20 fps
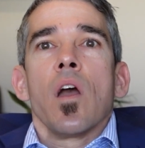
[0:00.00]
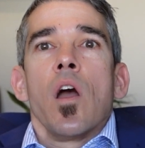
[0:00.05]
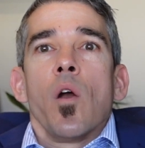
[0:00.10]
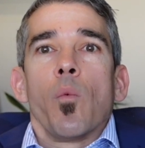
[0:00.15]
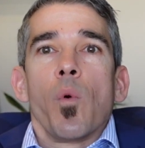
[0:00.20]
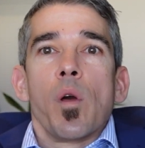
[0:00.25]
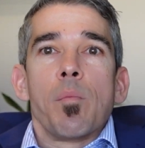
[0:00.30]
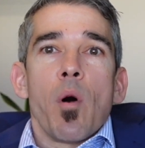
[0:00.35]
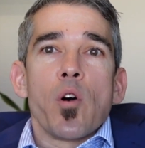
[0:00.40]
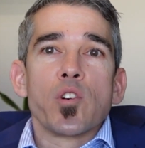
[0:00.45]

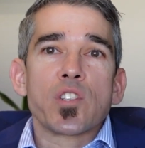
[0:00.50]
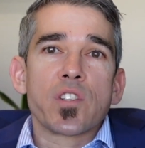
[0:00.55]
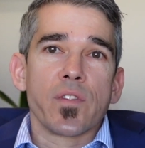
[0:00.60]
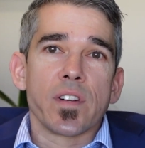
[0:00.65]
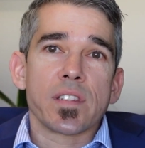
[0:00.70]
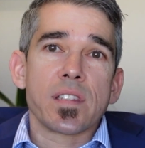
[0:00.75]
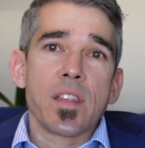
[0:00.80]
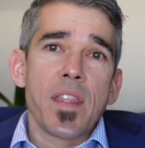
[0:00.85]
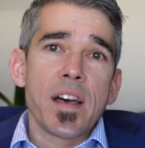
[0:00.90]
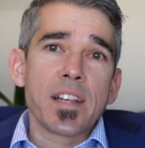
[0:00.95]
when most of
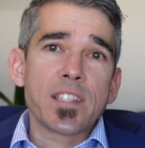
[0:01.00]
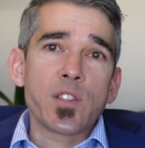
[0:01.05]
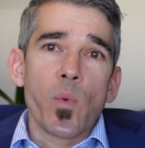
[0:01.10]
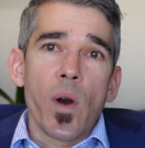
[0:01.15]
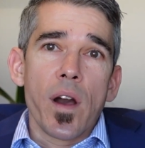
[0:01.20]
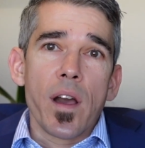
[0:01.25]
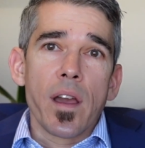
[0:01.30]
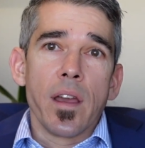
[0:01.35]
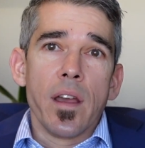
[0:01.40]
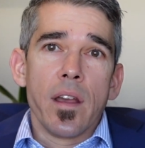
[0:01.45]
us, and that's
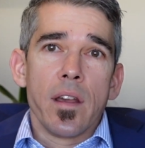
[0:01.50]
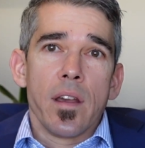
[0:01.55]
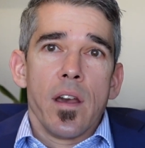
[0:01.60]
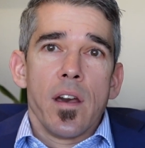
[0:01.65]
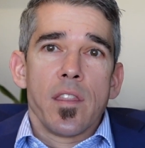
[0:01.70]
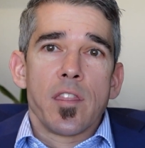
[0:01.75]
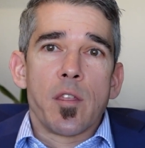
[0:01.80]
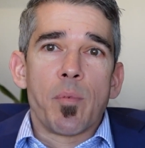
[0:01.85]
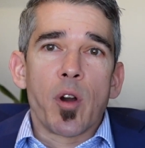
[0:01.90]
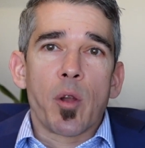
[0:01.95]
why
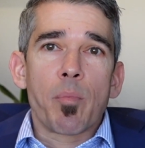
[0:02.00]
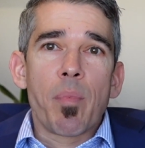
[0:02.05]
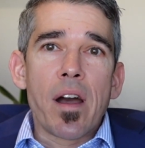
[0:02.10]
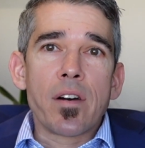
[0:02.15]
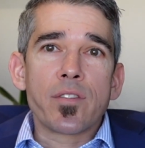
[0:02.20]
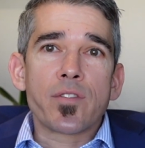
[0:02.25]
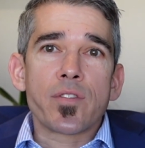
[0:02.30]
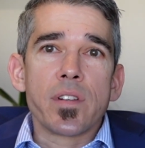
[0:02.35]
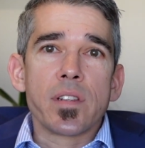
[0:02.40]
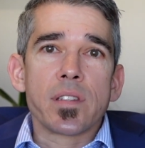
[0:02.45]
the book
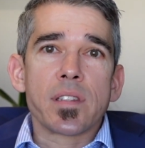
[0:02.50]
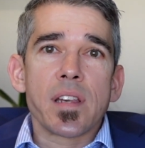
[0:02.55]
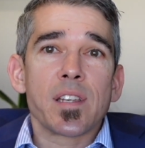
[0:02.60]
Boundaries